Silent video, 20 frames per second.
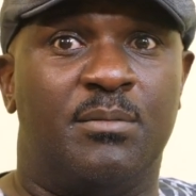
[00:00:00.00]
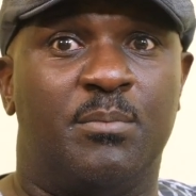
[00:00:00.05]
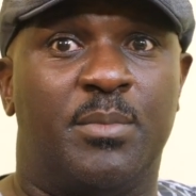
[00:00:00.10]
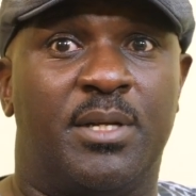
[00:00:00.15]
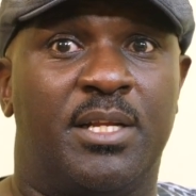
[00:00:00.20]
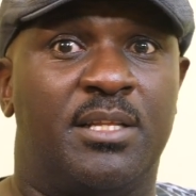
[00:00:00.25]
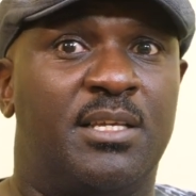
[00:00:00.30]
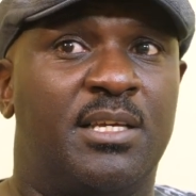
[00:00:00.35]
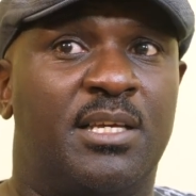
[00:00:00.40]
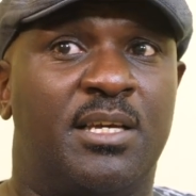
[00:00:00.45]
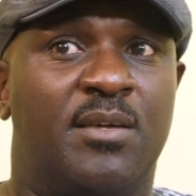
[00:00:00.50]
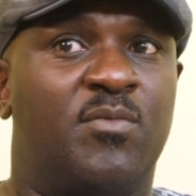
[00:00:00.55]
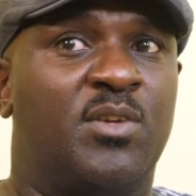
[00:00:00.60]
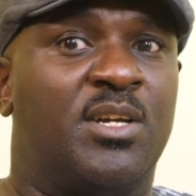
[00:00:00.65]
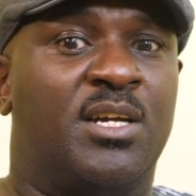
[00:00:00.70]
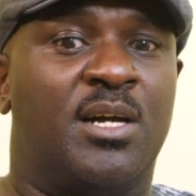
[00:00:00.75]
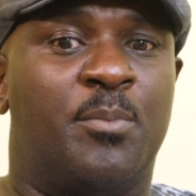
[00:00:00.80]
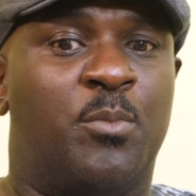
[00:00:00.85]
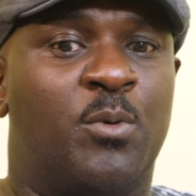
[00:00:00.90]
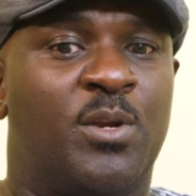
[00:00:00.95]
But I think every
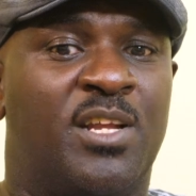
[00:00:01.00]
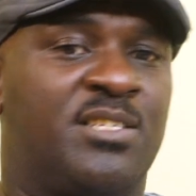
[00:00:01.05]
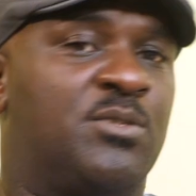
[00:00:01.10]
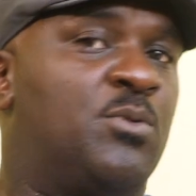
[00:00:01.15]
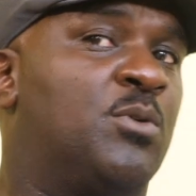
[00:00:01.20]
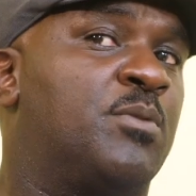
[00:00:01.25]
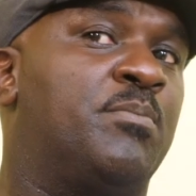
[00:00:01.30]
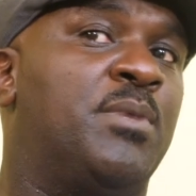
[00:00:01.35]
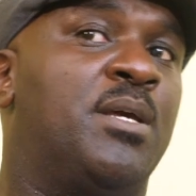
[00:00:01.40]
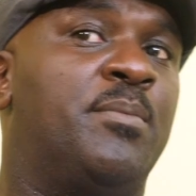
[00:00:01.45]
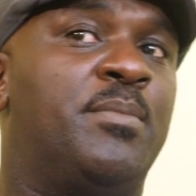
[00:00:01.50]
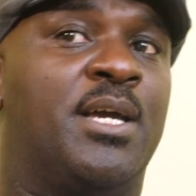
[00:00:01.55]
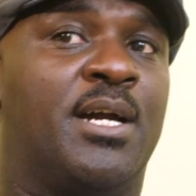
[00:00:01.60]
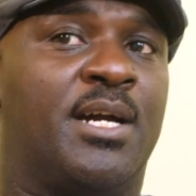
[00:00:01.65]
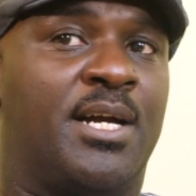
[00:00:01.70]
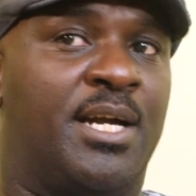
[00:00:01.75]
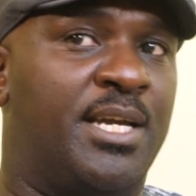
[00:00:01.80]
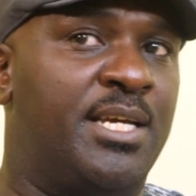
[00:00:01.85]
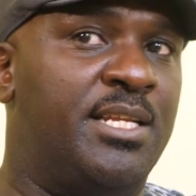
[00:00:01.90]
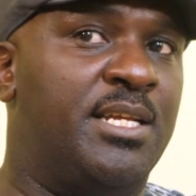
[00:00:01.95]
couple has got maybe
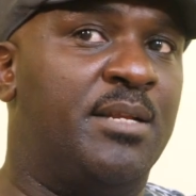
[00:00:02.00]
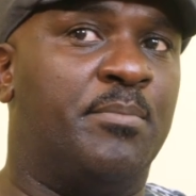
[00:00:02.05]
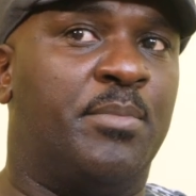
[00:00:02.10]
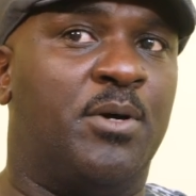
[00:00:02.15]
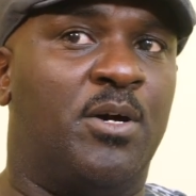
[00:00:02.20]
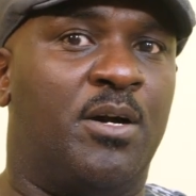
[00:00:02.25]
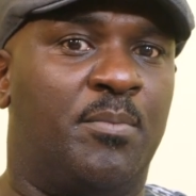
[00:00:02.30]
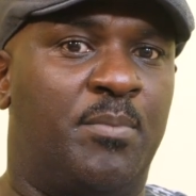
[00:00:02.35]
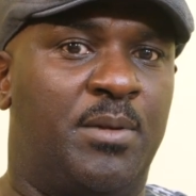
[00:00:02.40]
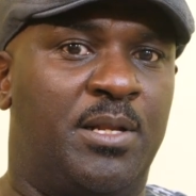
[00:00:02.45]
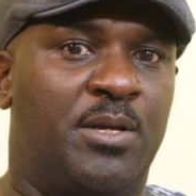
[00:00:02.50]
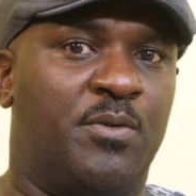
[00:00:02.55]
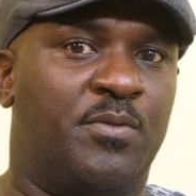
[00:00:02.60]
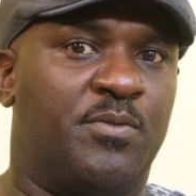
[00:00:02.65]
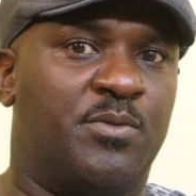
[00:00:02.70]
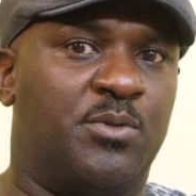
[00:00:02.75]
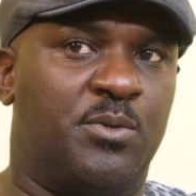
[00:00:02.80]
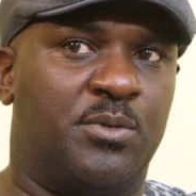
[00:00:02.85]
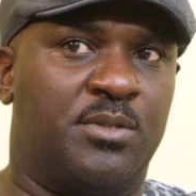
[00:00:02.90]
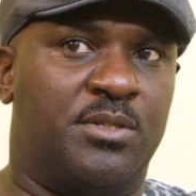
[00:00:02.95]
like a hidden power play of
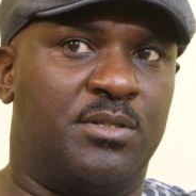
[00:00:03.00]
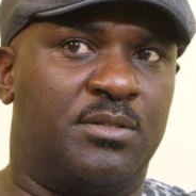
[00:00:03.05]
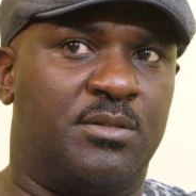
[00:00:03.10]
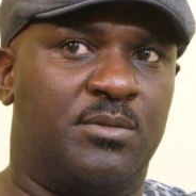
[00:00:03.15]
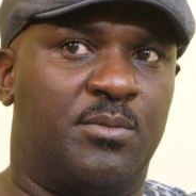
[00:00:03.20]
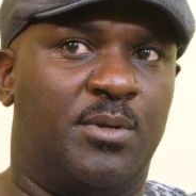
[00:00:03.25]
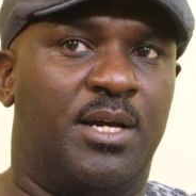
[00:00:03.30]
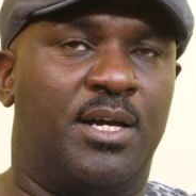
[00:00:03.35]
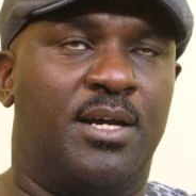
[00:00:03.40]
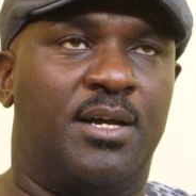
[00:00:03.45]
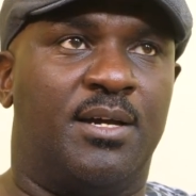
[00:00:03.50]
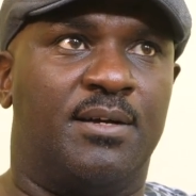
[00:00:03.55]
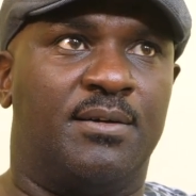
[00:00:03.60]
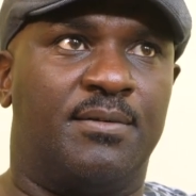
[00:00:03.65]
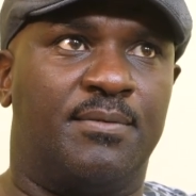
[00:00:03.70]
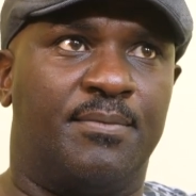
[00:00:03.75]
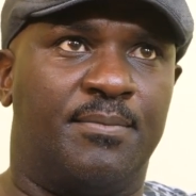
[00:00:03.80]
sorts where